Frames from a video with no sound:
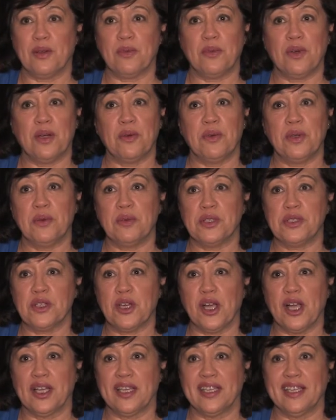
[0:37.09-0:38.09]
And while we were
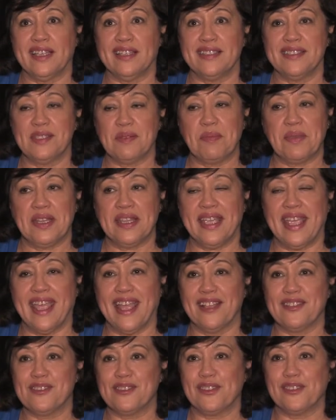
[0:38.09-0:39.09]
talking, somebody
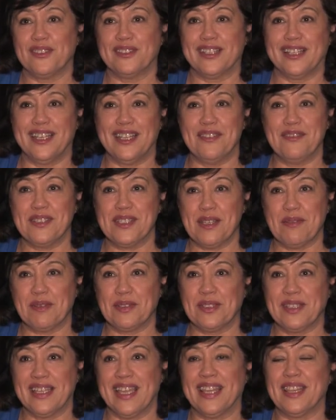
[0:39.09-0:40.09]
canceled, and he was
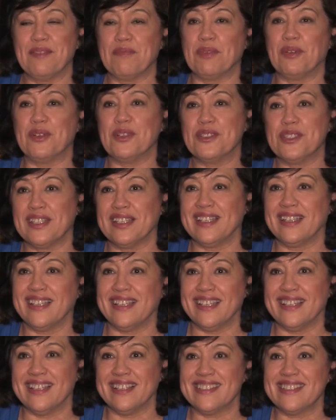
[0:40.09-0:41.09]
able to get the person
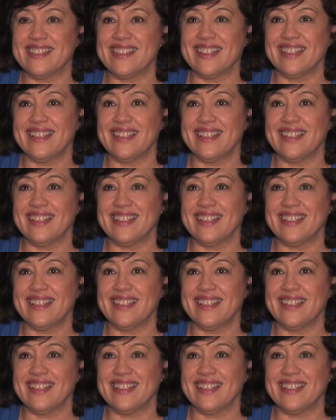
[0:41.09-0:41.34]
the